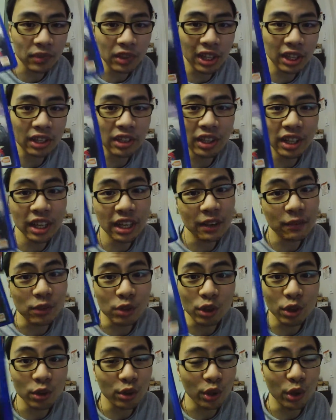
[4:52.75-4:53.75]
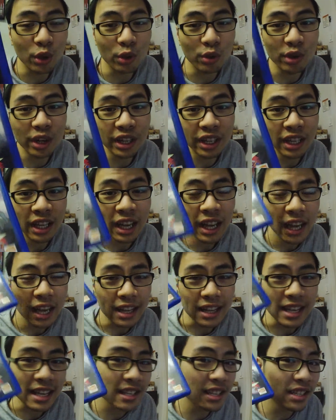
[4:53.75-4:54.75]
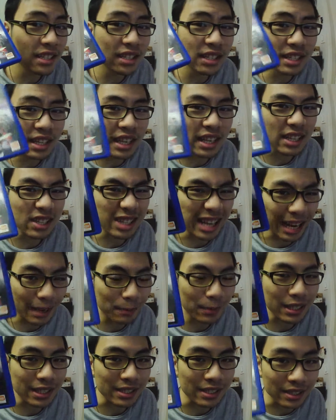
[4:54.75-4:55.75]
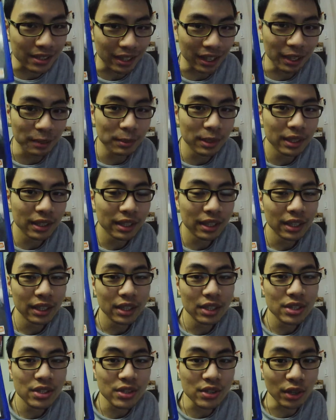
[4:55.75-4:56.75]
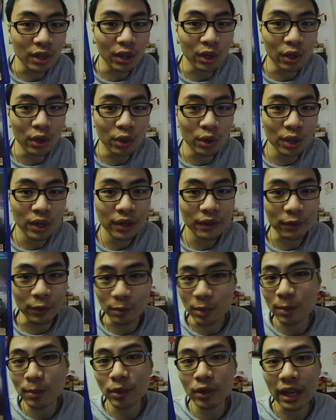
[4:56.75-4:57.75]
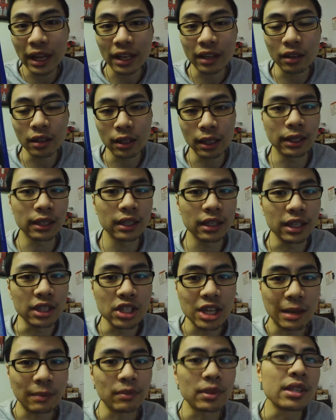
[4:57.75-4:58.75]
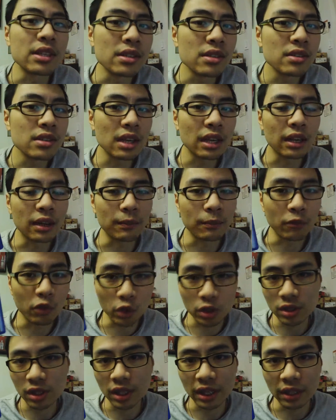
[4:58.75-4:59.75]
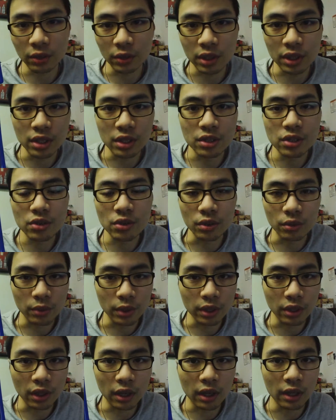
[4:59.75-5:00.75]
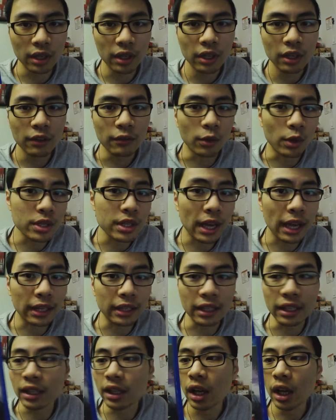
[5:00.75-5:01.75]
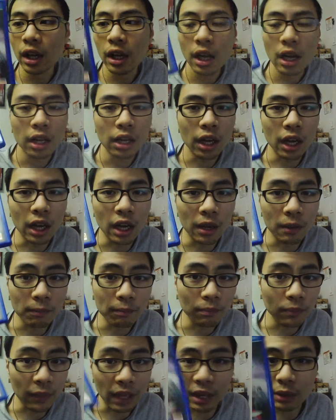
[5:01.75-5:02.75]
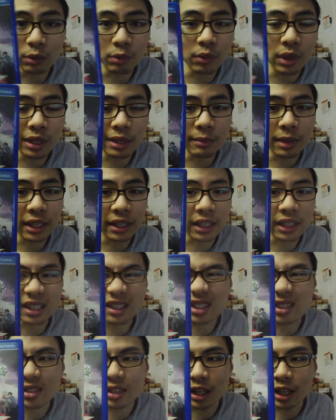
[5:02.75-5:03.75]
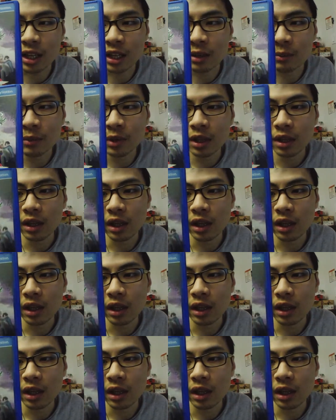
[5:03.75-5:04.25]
Luckily, if you don't know already, this is in Japanese dub. So for people that like the Japanese voice language or whatnot, voice acting, I would recommend getting this game.